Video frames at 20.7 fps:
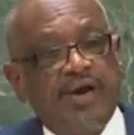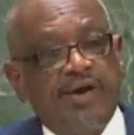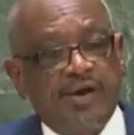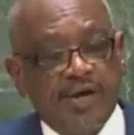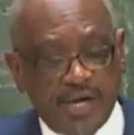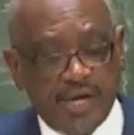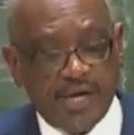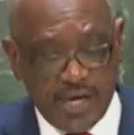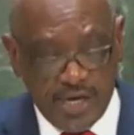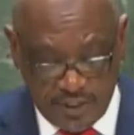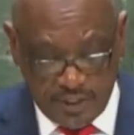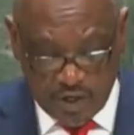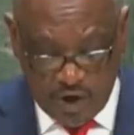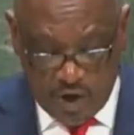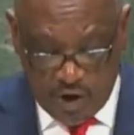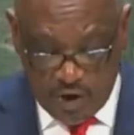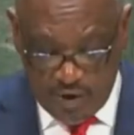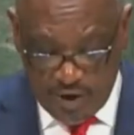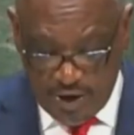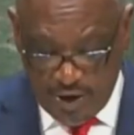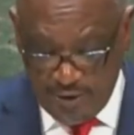by Hurricane
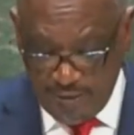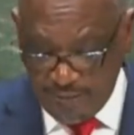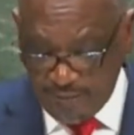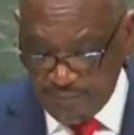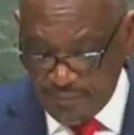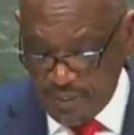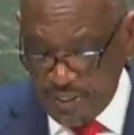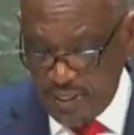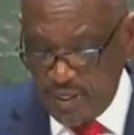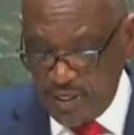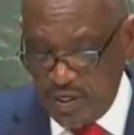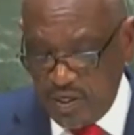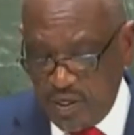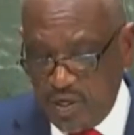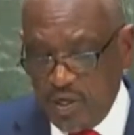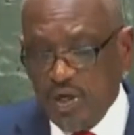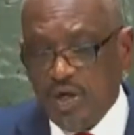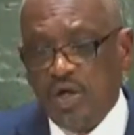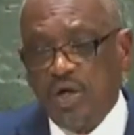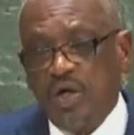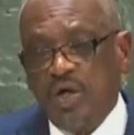Dorian
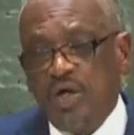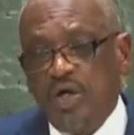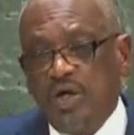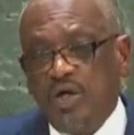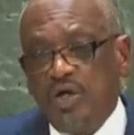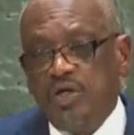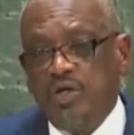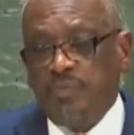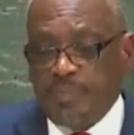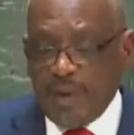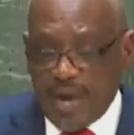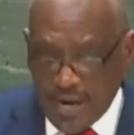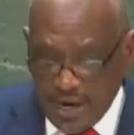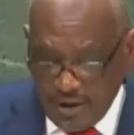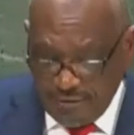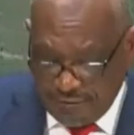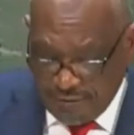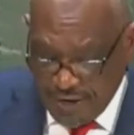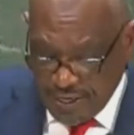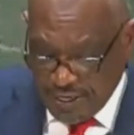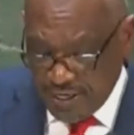to
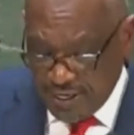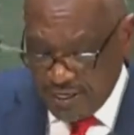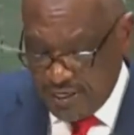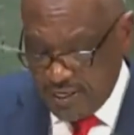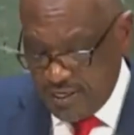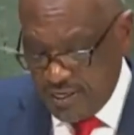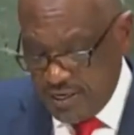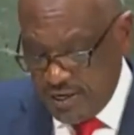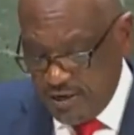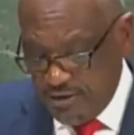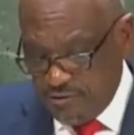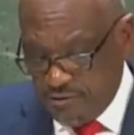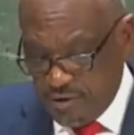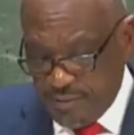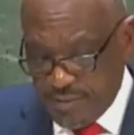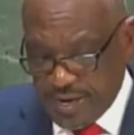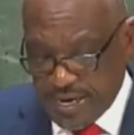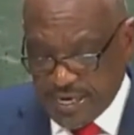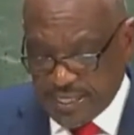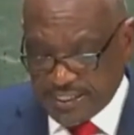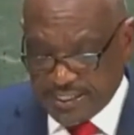benefit
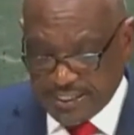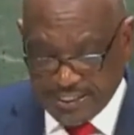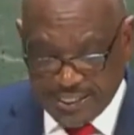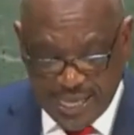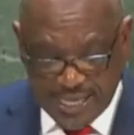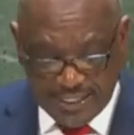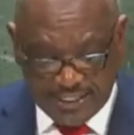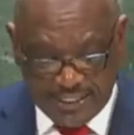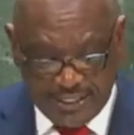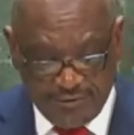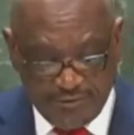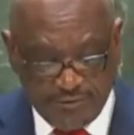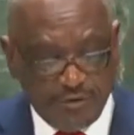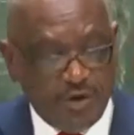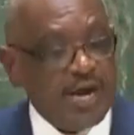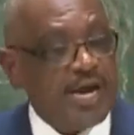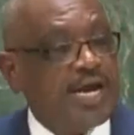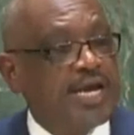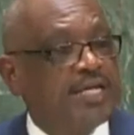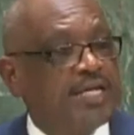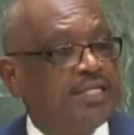from an extensive
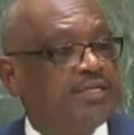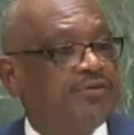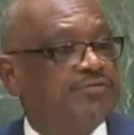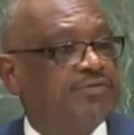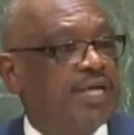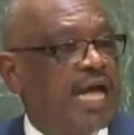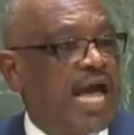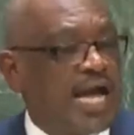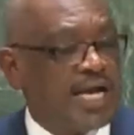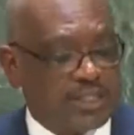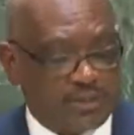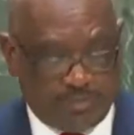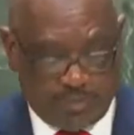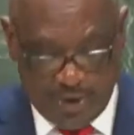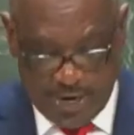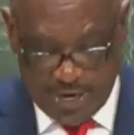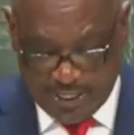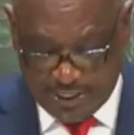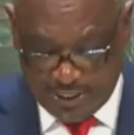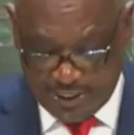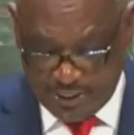range of tax
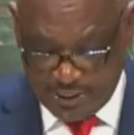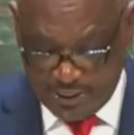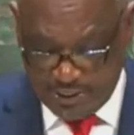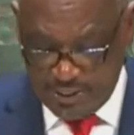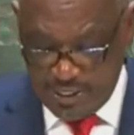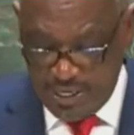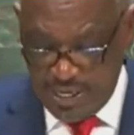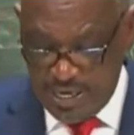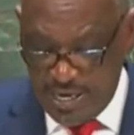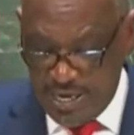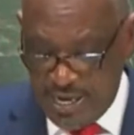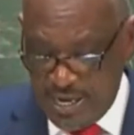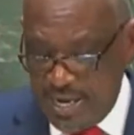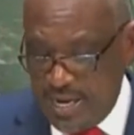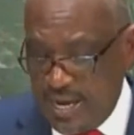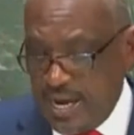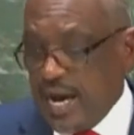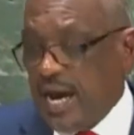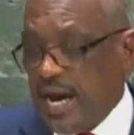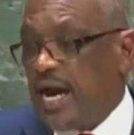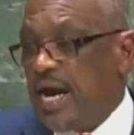breaks
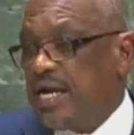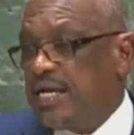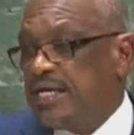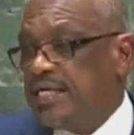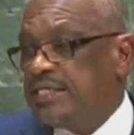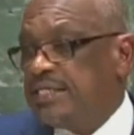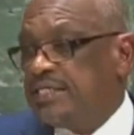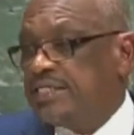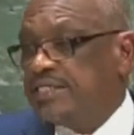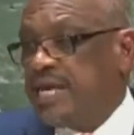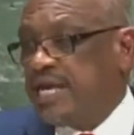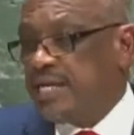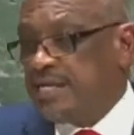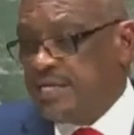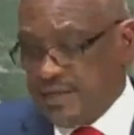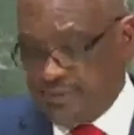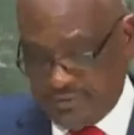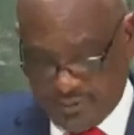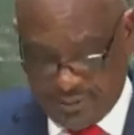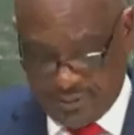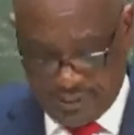and
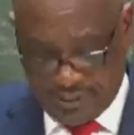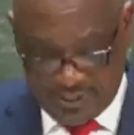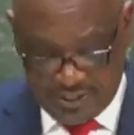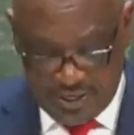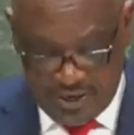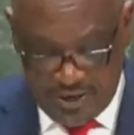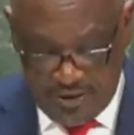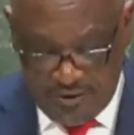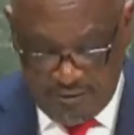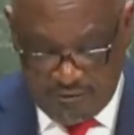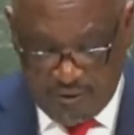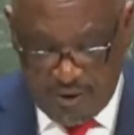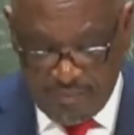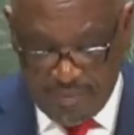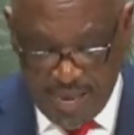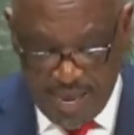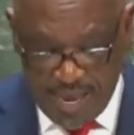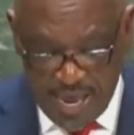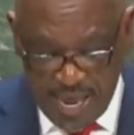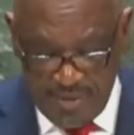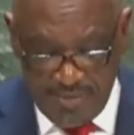incentives for
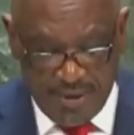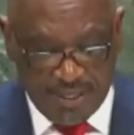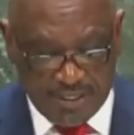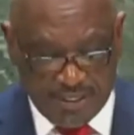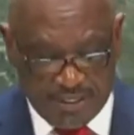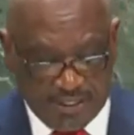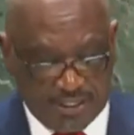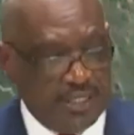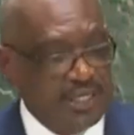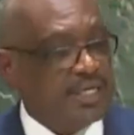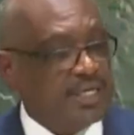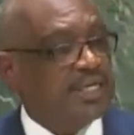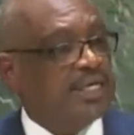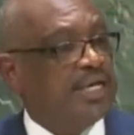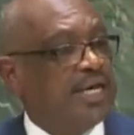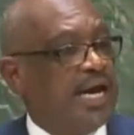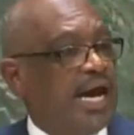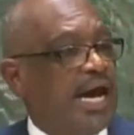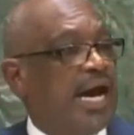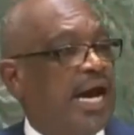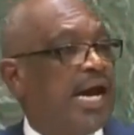Bahamians
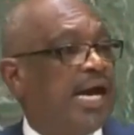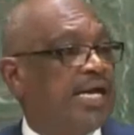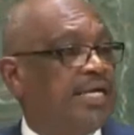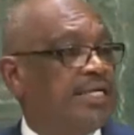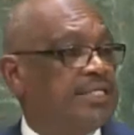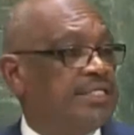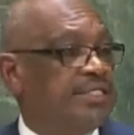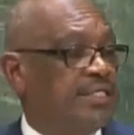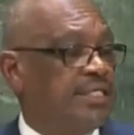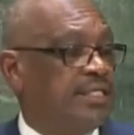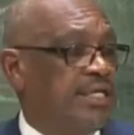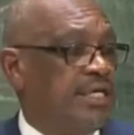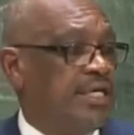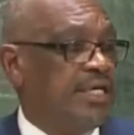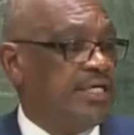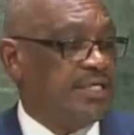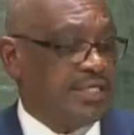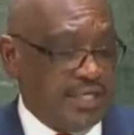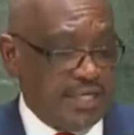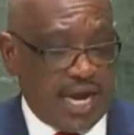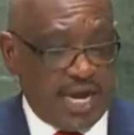and
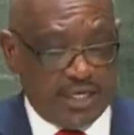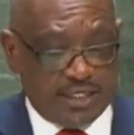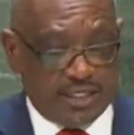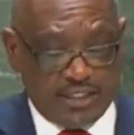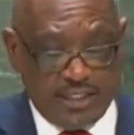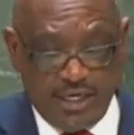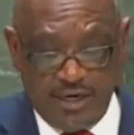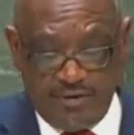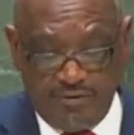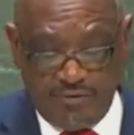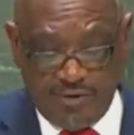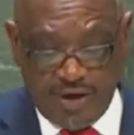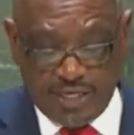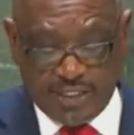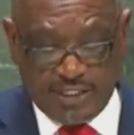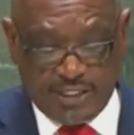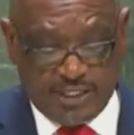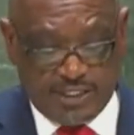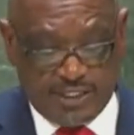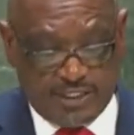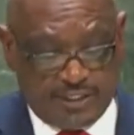international
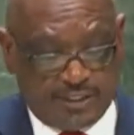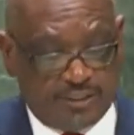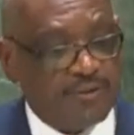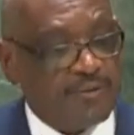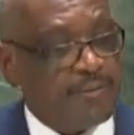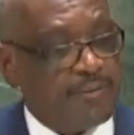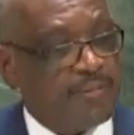investors.